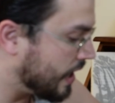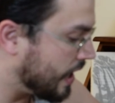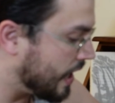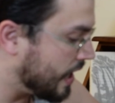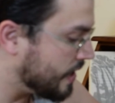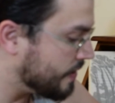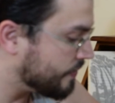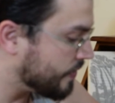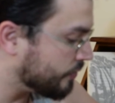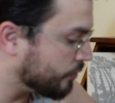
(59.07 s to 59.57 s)

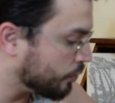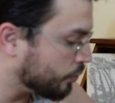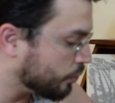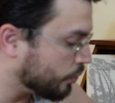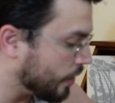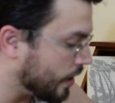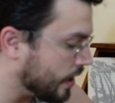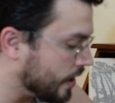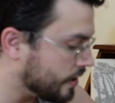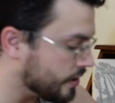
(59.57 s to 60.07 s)
I have ever
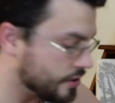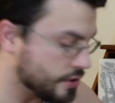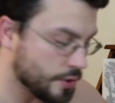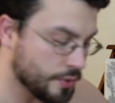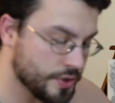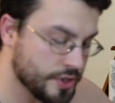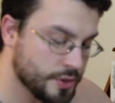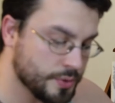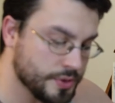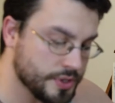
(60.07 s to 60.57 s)
read, so
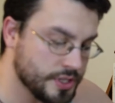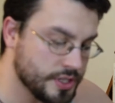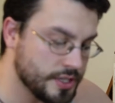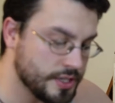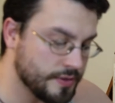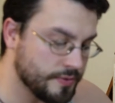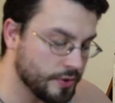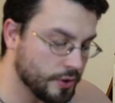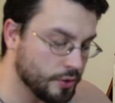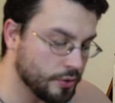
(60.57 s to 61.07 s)
this was
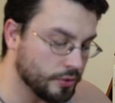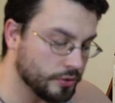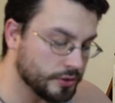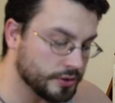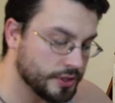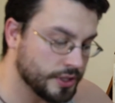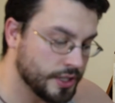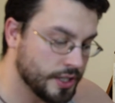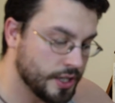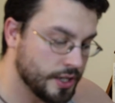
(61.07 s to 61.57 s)

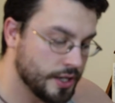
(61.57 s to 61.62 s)
difficult.